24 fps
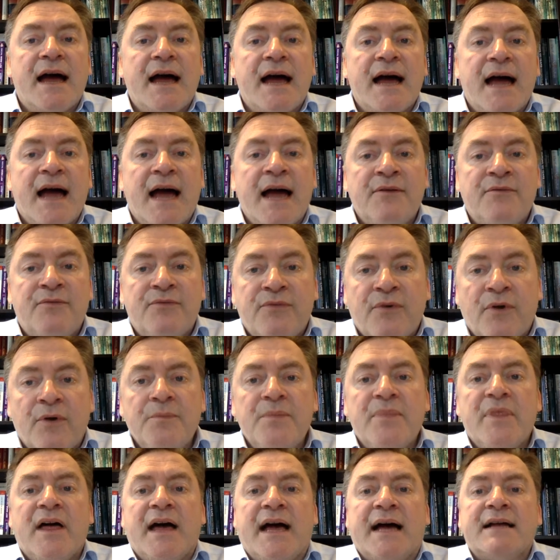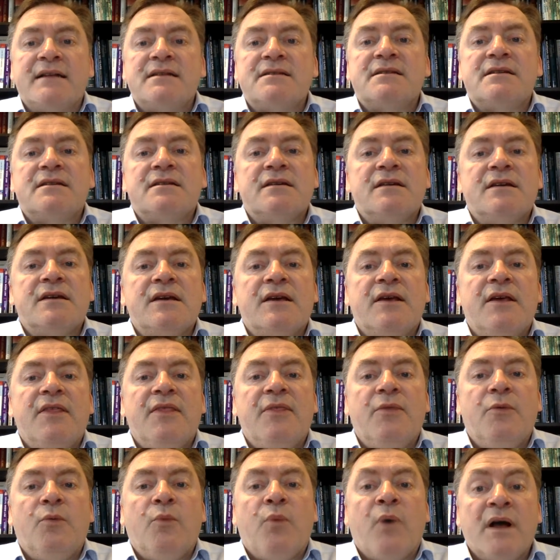And from that,
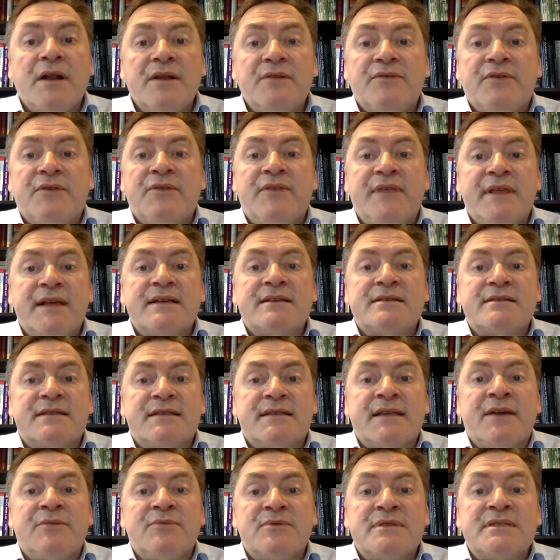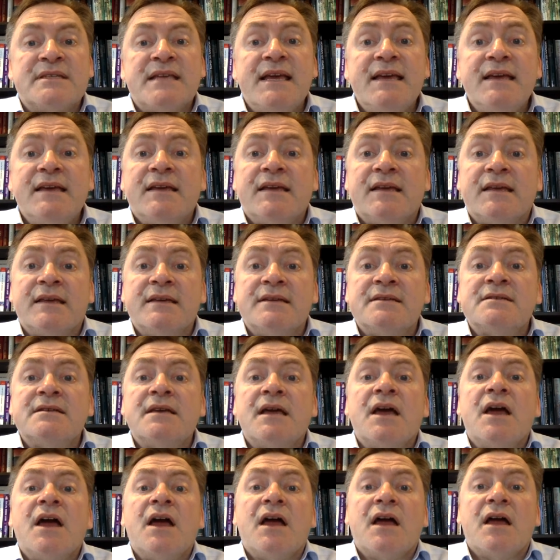one of the things that they were saying is
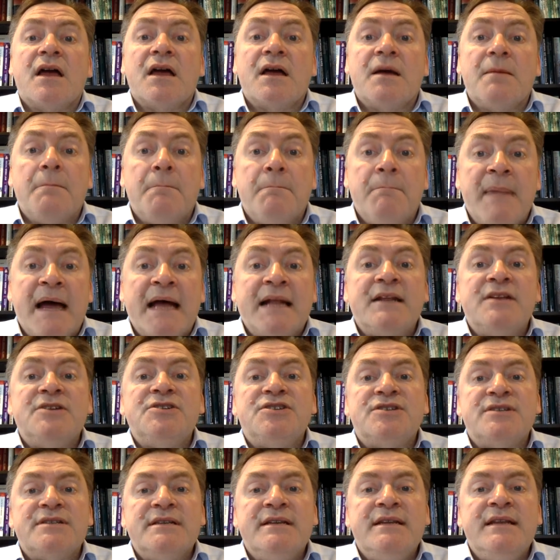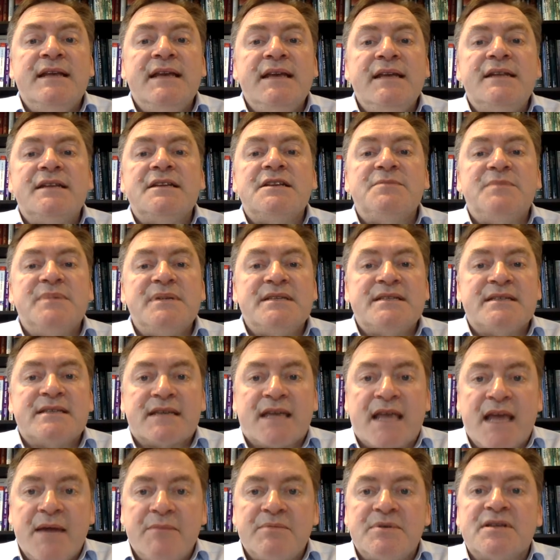managers needed to be
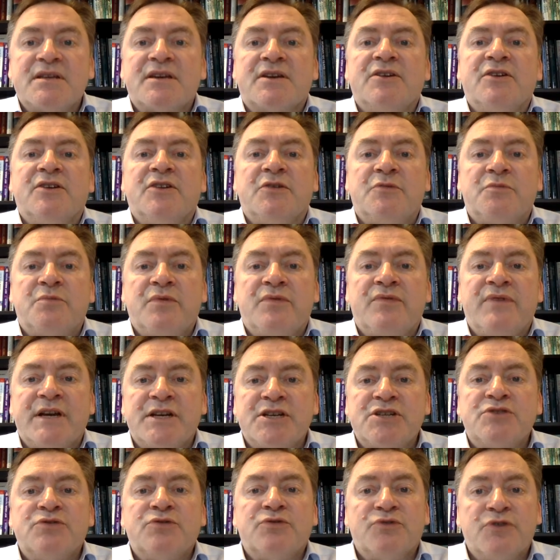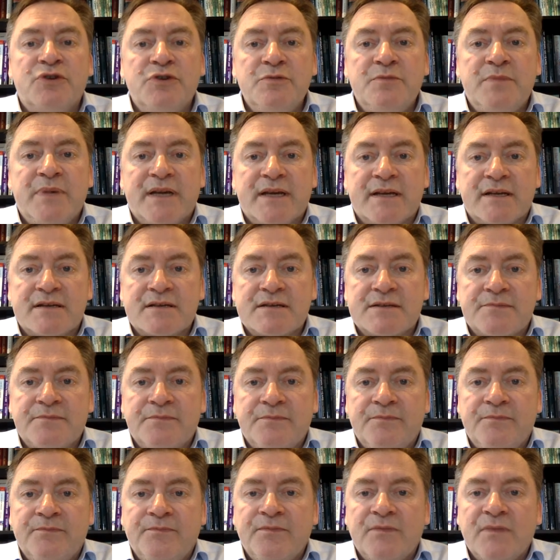sceptical of professional groupings,
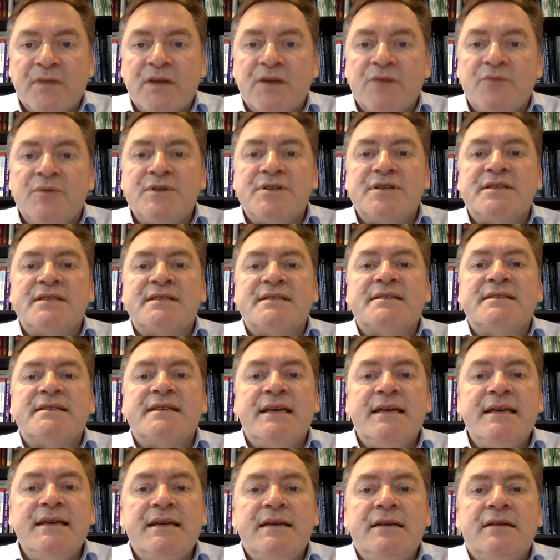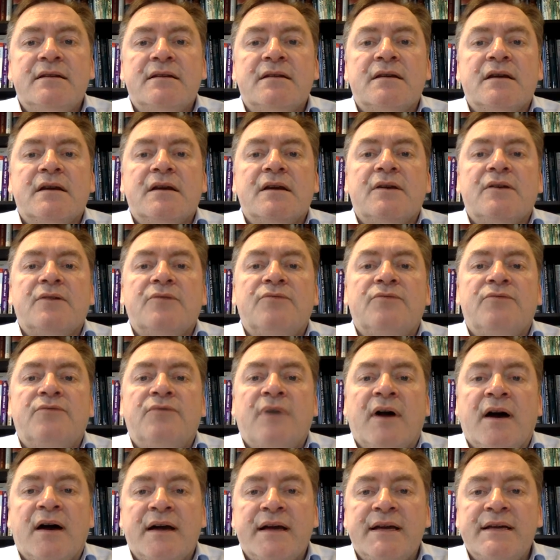which has seen
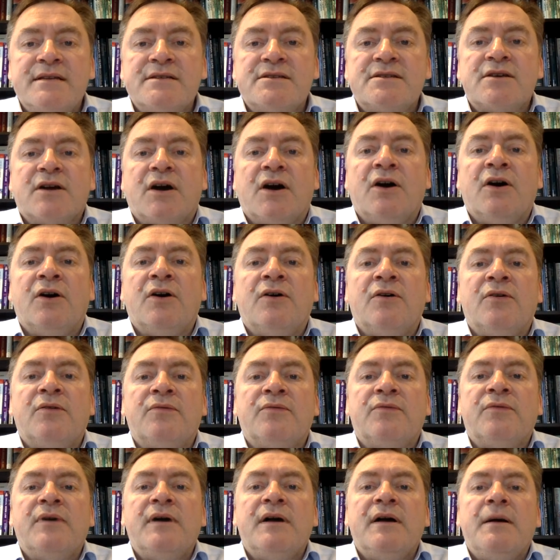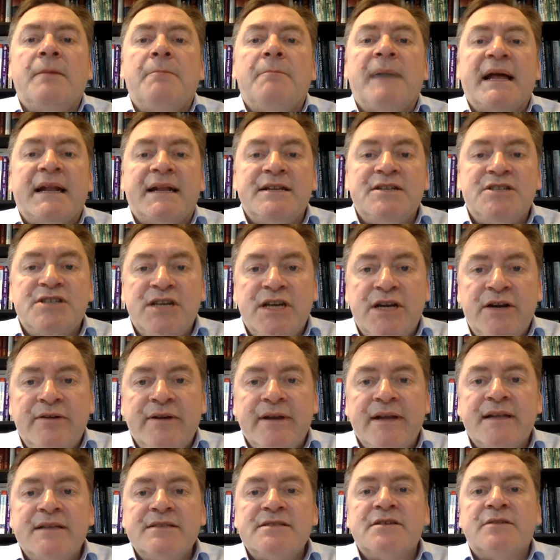rise of
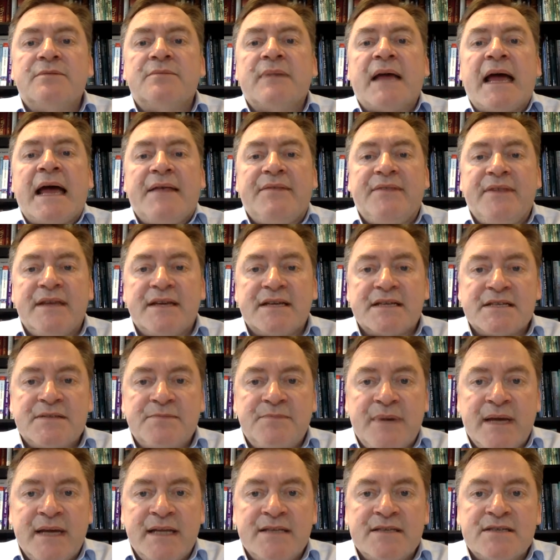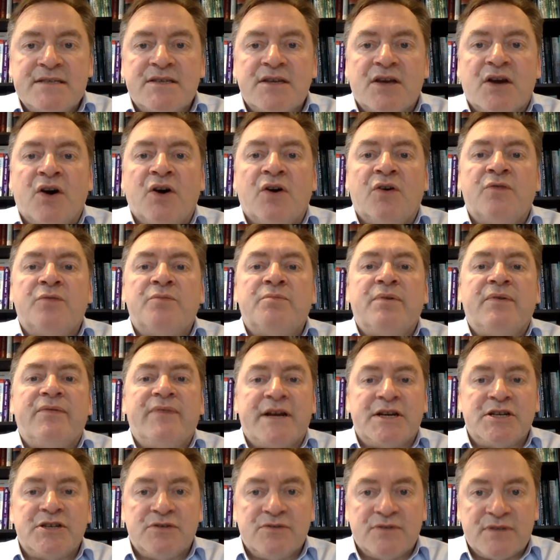managerialism at the expense of
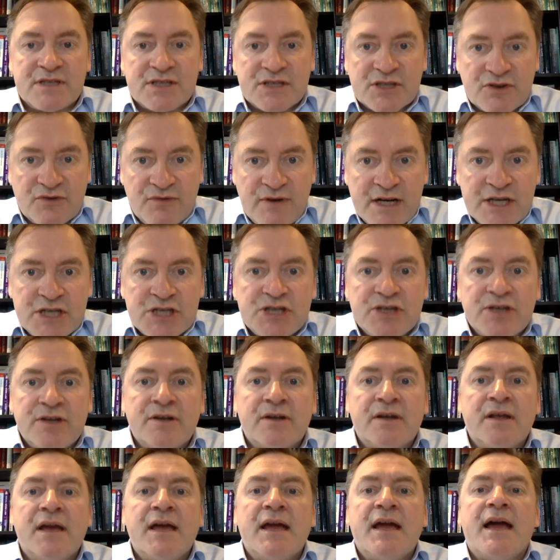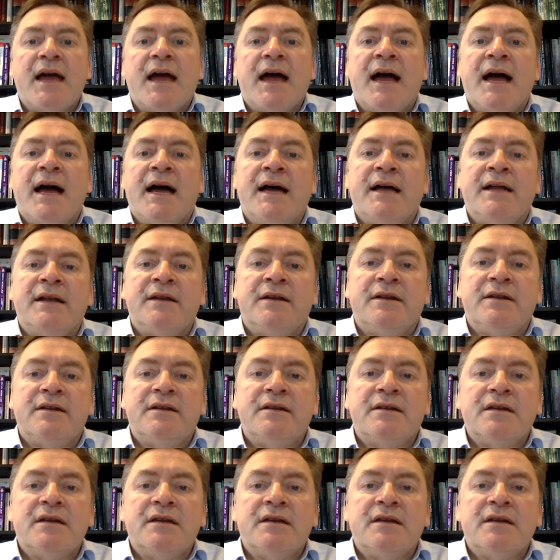professional discretion and